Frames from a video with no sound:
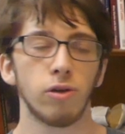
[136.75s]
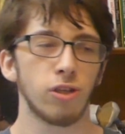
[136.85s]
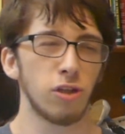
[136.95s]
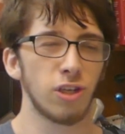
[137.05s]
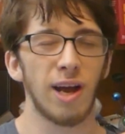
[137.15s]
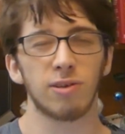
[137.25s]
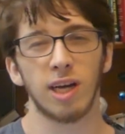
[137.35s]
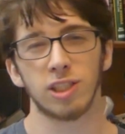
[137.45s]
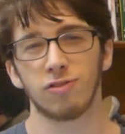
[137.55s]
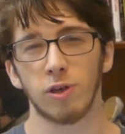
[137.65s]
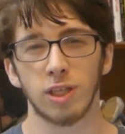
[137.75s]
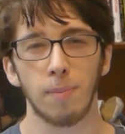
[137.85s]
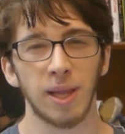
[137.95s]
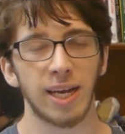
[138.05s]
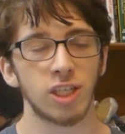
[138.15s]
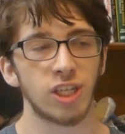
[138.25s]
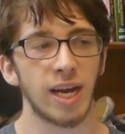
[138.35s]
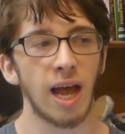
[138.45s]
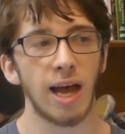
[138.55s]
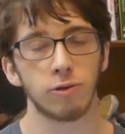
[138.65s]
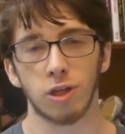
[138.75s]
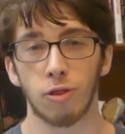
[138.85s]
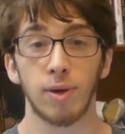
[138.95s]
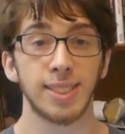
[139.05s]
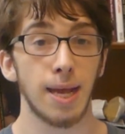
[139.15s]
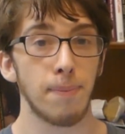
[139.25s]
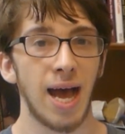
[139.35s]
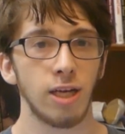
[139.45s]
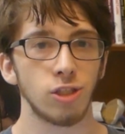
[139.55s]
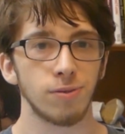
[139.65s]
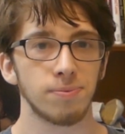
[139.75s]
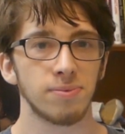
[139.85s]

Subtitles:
It was also Alcaraz's first time playing in Shanghai. It was a 3-set match.